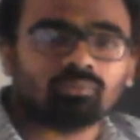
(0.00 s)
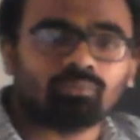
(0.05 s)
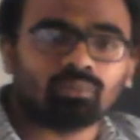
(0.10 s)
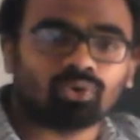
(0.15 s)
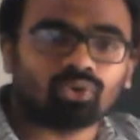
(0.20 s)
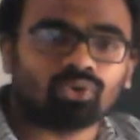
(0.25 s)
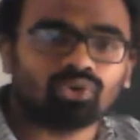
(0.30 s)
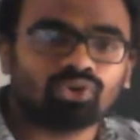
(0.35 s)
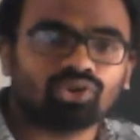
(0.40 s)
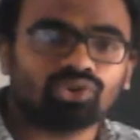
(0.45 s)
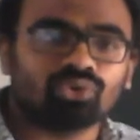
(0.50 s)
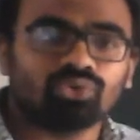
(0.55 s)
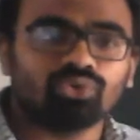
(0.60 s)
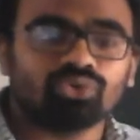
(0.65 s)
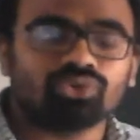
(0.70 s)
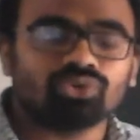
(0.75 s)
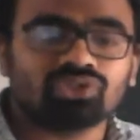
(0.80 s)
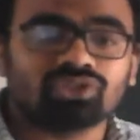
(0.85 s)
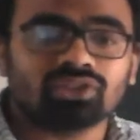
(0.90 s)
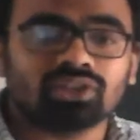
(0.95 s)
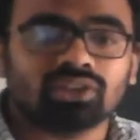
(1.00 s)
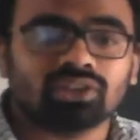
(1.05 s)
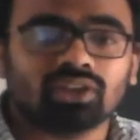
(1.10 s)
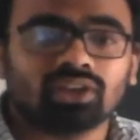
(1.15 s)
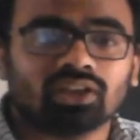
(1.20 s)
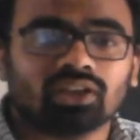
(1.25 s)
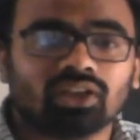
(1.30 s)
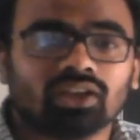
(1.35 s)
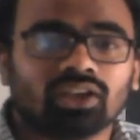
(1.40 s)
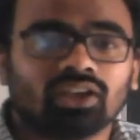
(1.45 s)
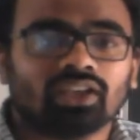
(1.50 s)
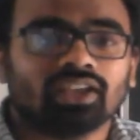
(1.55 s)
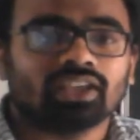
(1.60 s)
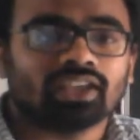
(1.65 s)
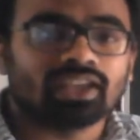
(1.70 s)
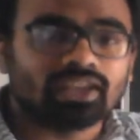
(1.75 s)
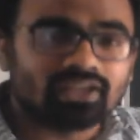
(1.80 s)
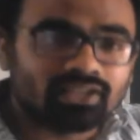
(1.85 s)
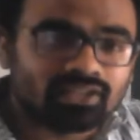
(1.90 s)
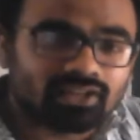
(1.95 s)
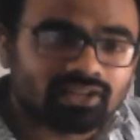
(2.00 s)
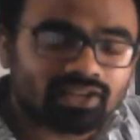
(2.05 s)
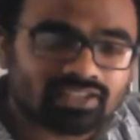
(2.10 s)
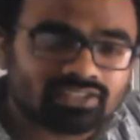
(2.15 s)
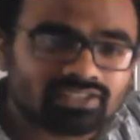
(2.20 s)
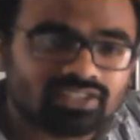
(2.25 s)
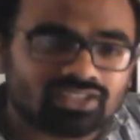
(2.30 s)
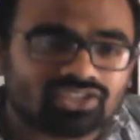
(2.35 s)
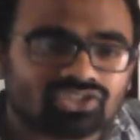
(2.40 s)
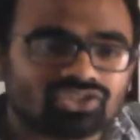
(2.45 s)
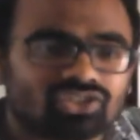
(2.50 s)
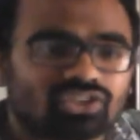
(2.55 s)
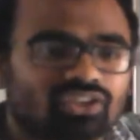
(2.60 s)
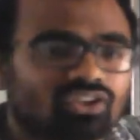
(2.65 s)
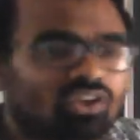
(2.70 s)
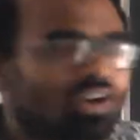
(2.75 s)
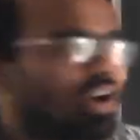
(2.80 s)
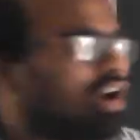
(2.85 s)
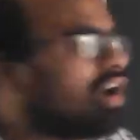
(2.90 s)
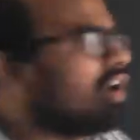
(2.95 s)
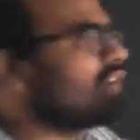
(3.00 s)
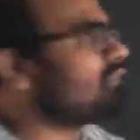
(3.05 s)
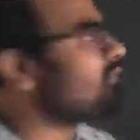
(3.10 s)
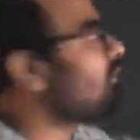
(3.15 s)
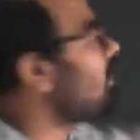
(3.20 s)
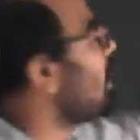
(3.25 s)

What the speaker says: produced in the resistor of